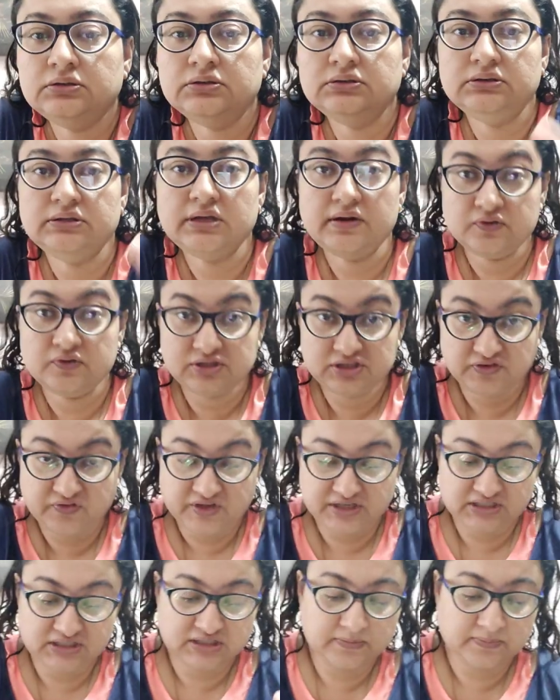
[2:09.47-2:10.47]
That was the
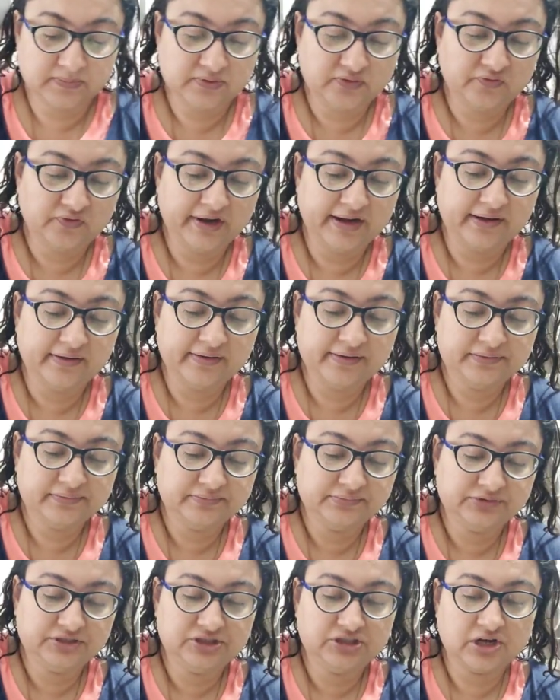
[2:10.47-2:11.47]
vegetable vendor
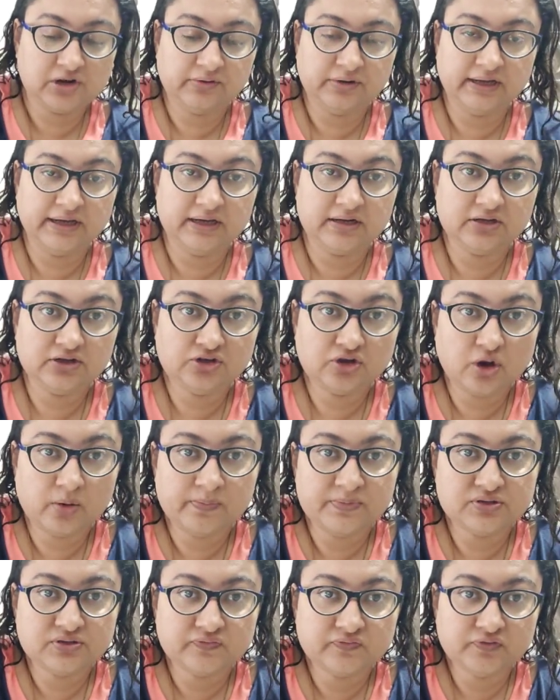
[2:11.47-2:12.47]
shouting at the top
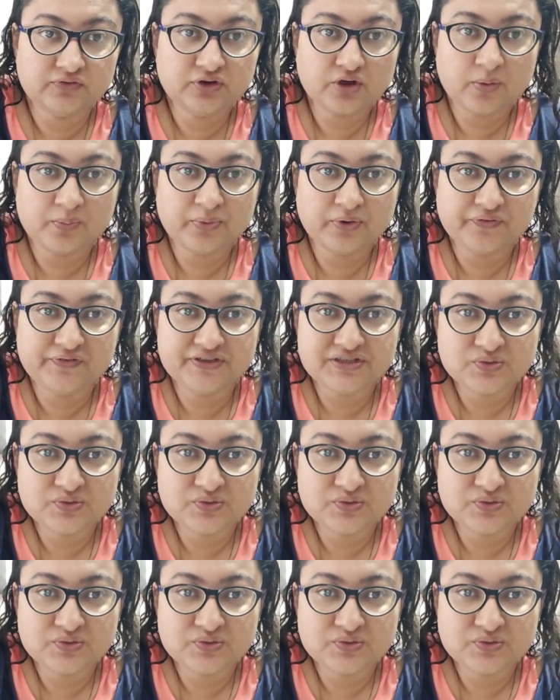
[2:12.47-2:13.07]
of his